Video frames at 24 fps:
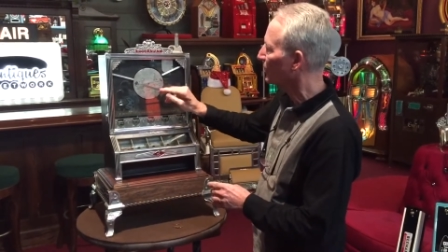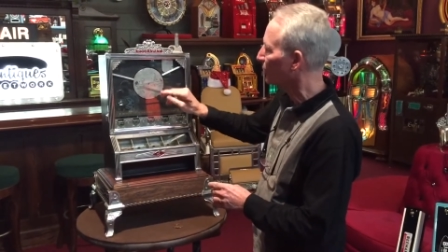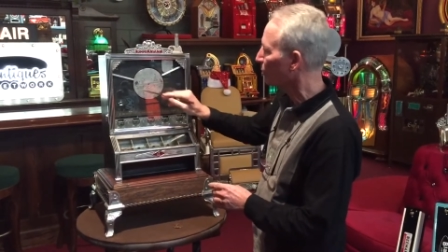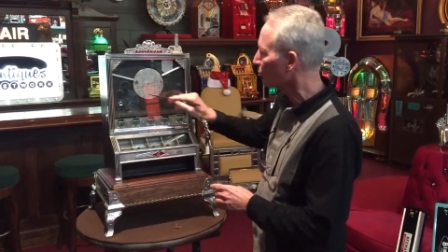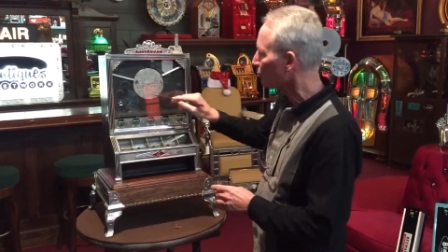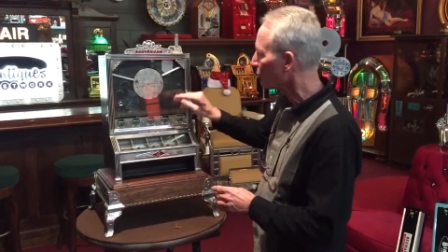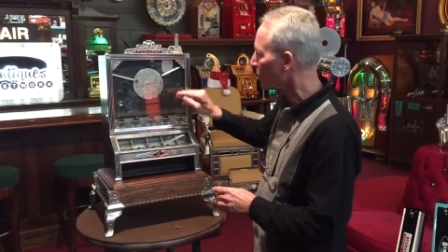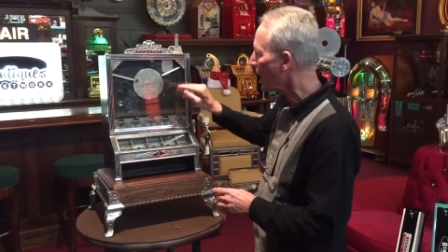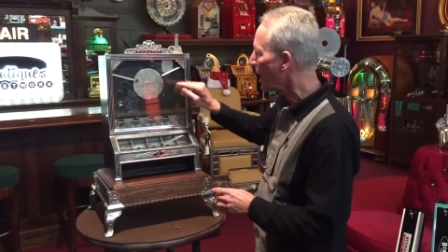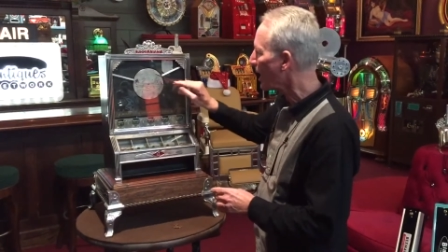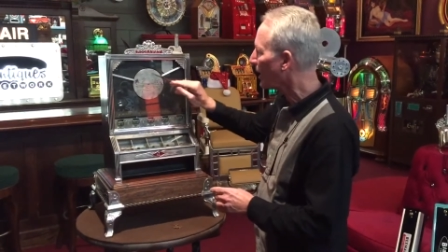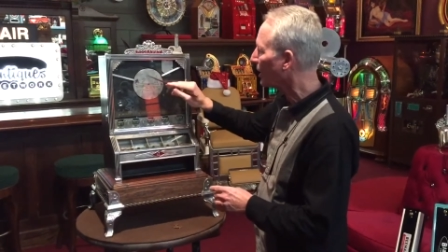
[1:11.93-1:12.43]
the
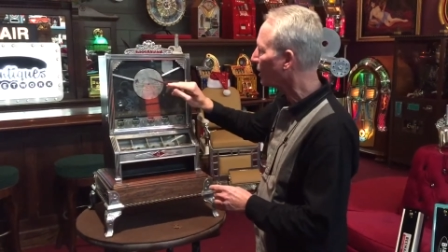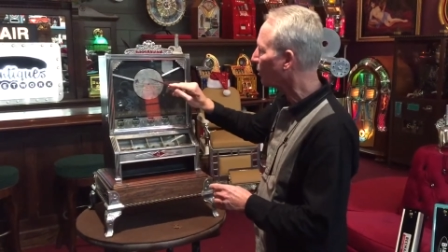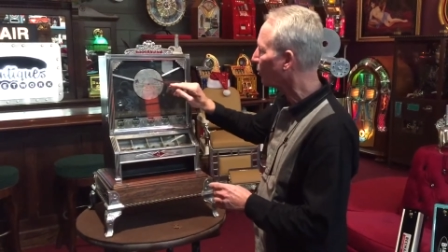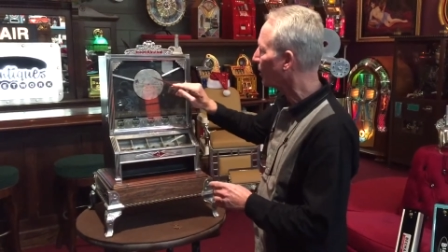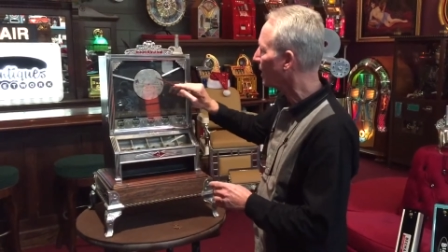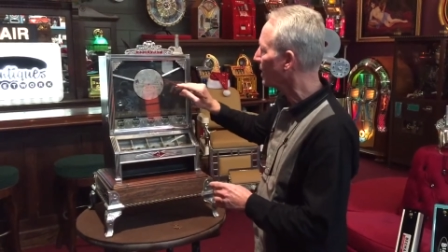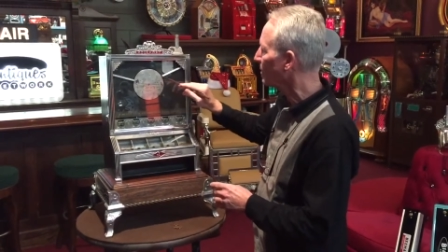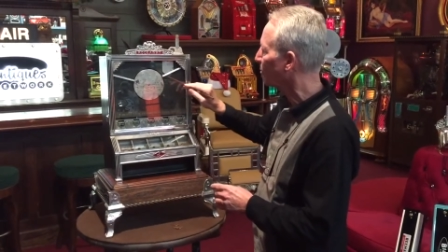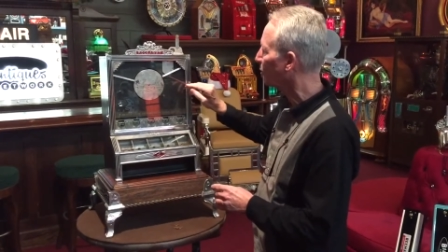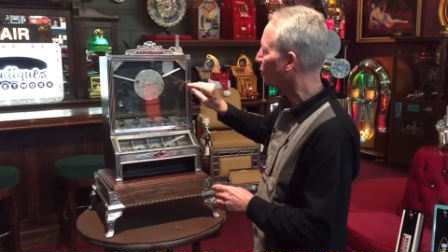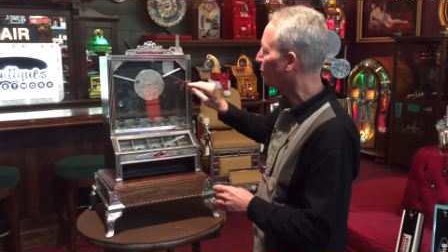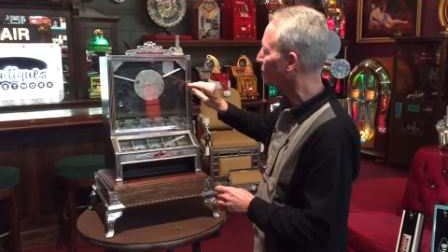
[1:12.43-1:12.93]

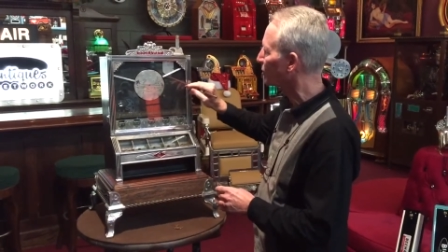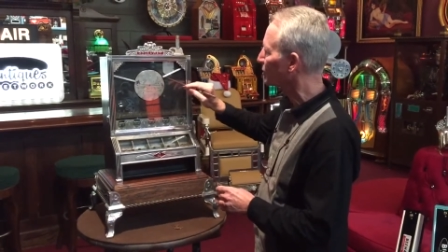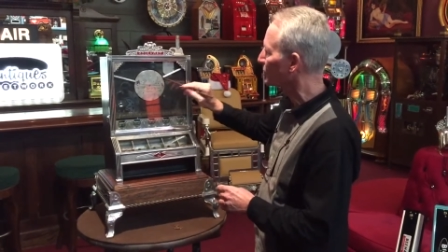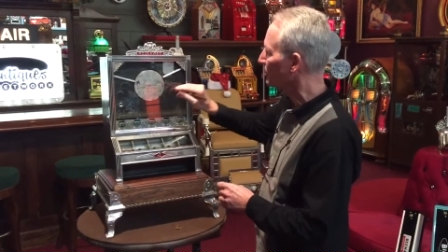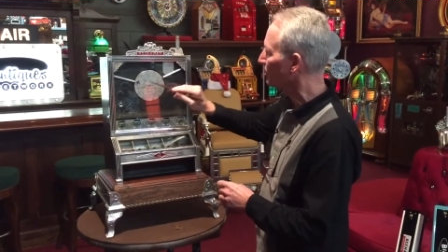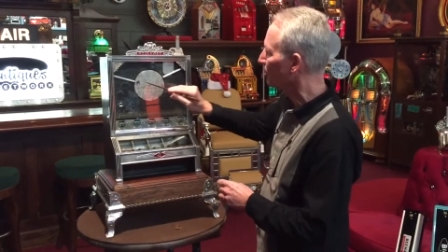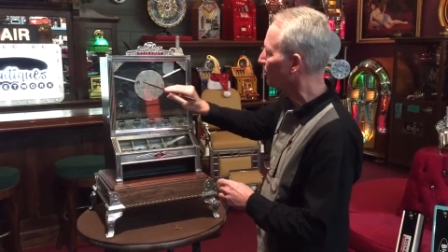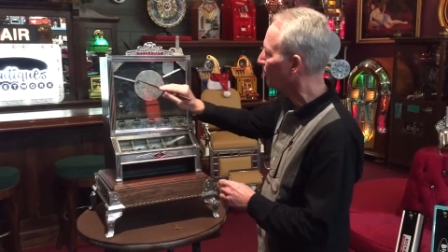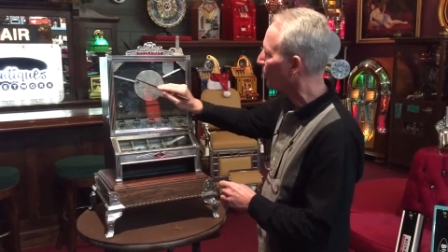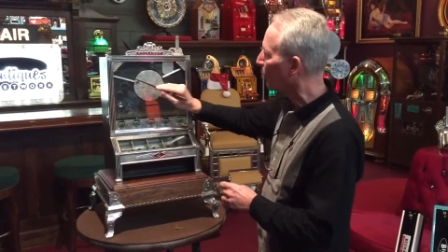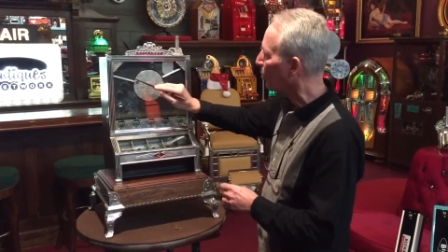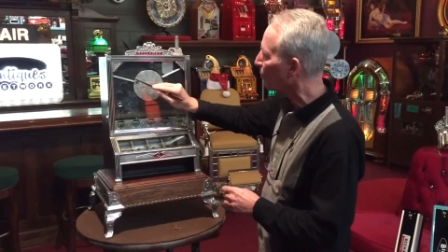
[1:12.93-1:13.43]
Rockaway
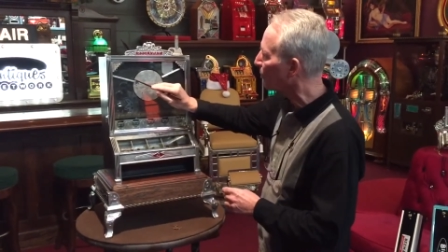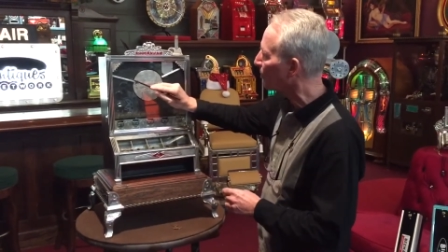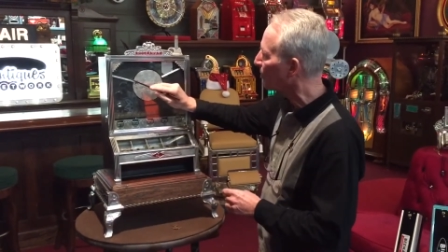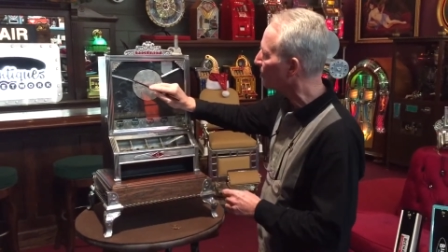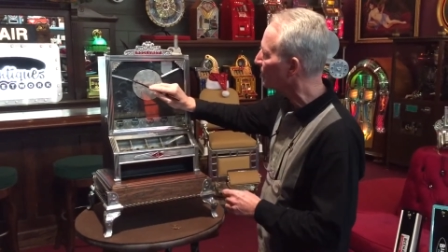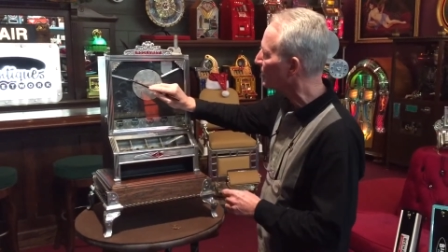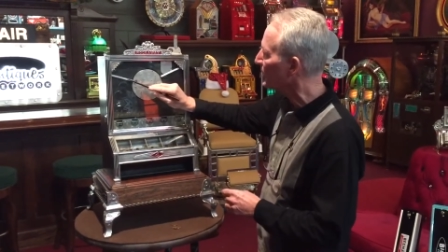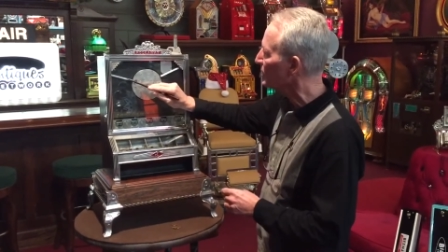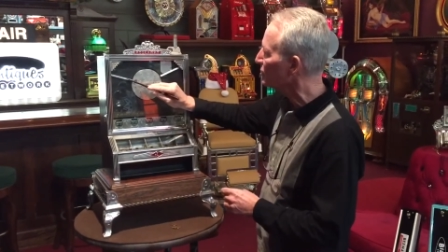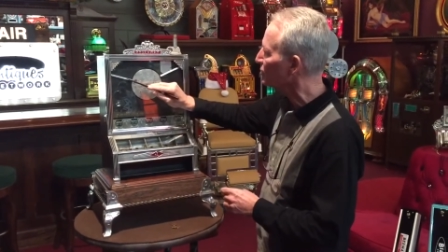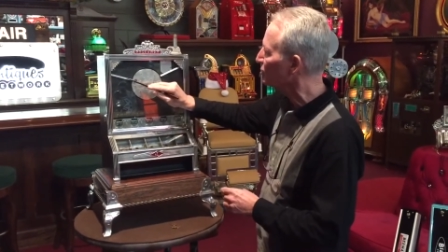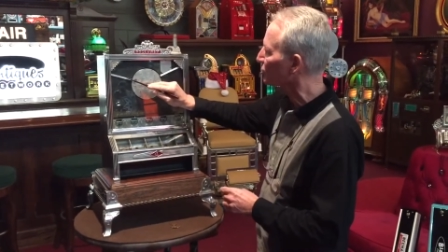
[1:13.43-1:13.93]
portion, both
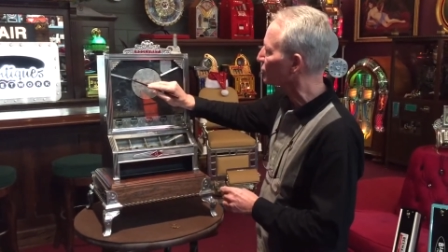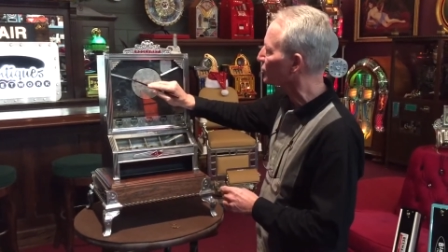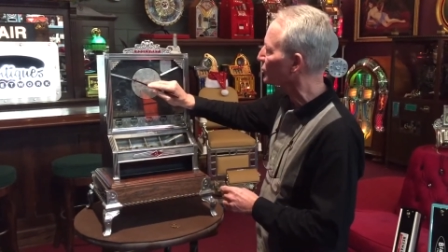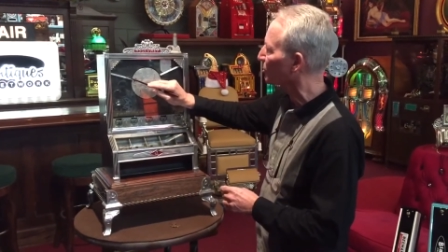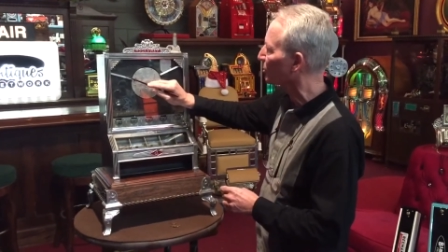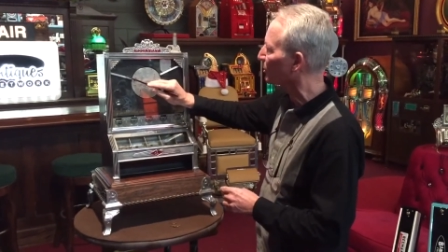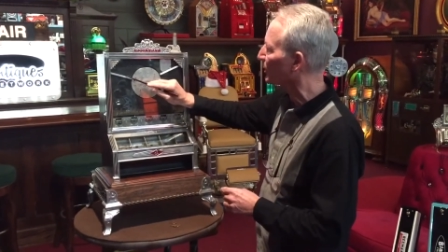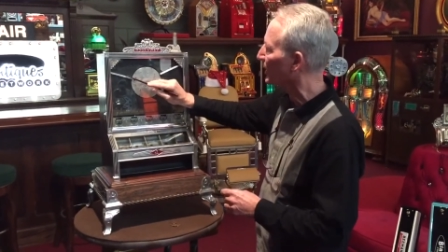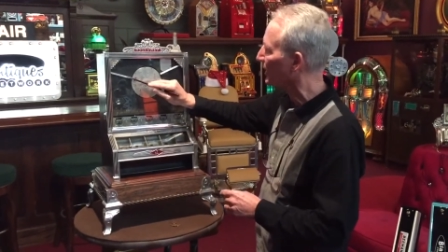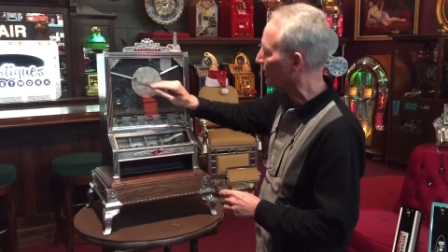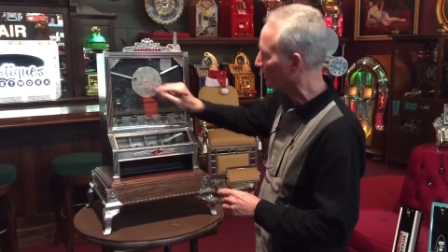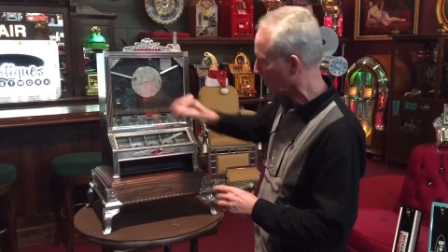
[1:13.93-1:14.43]
of these are
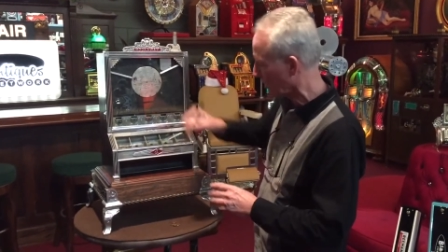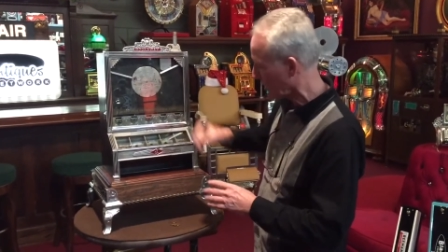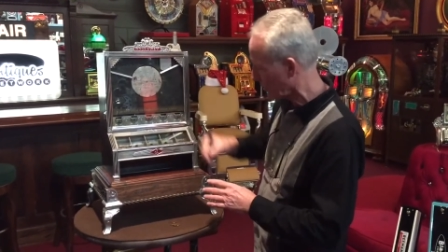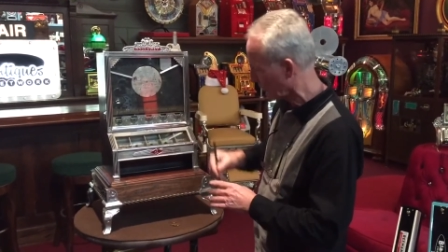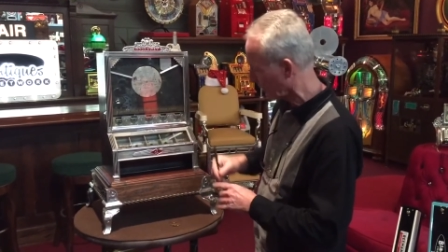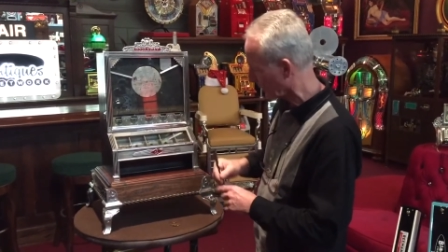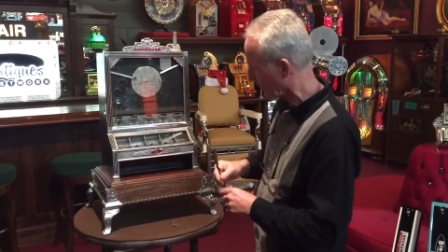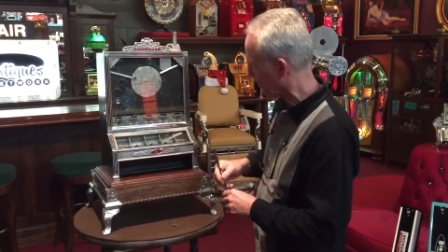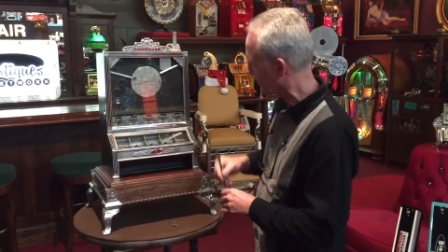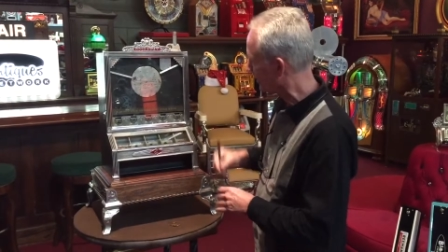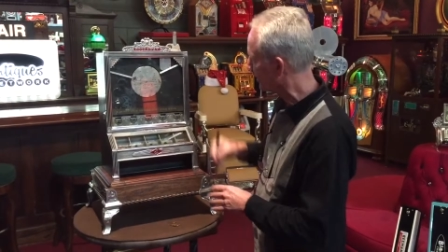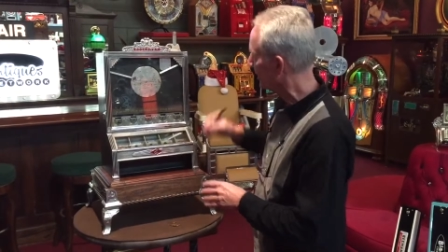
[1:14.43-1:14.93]
spring
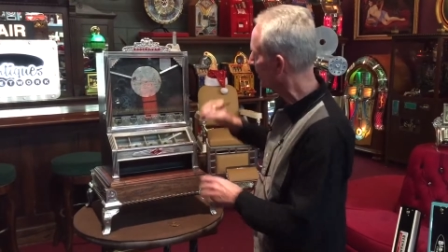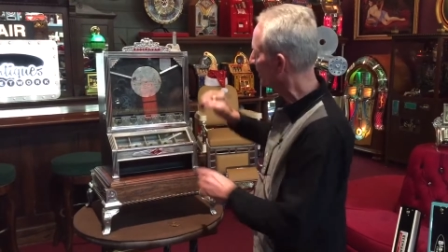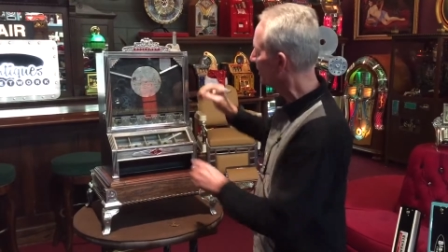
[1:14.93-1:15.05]
loaded.